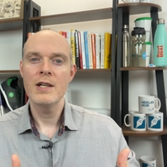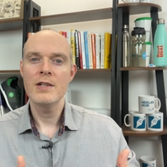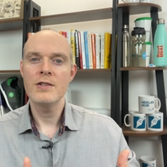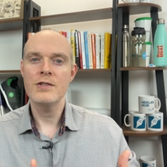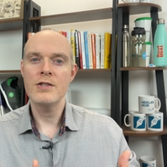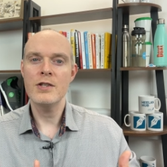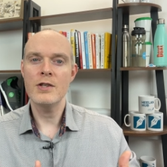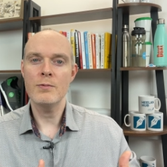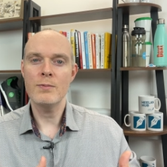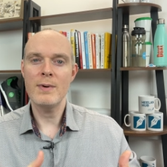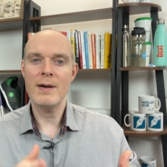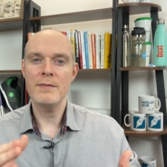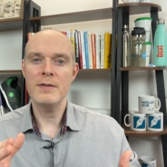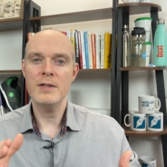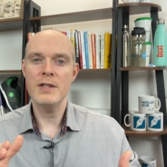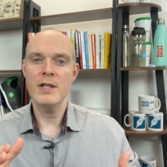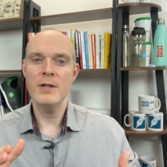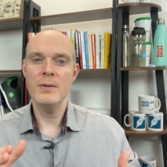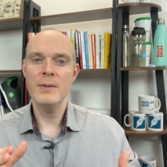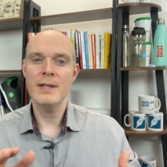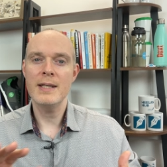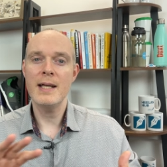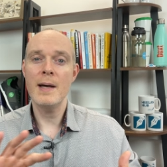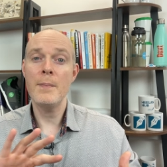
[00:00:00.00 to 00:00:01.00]
to the
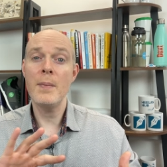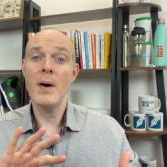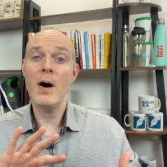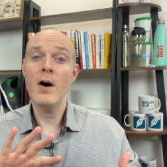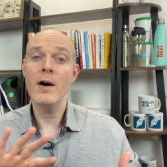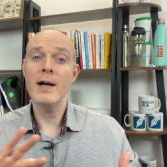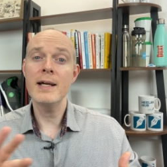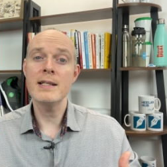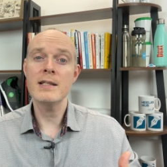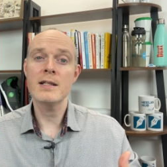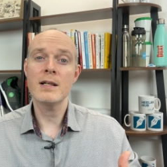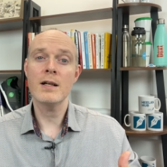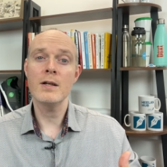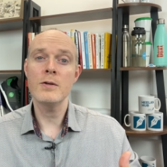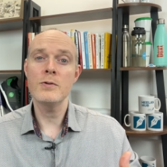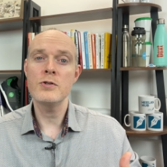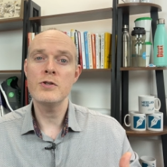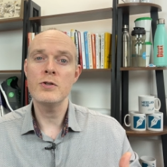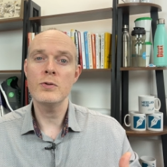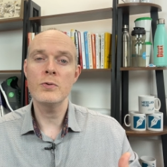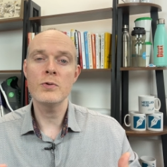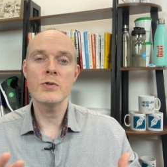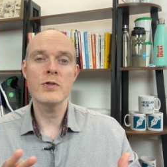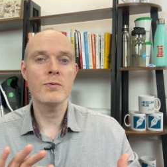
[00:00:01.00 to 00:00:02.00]
revenue and they're behind
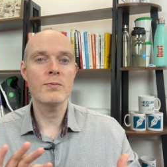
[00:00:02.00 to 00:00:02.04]
closed doors.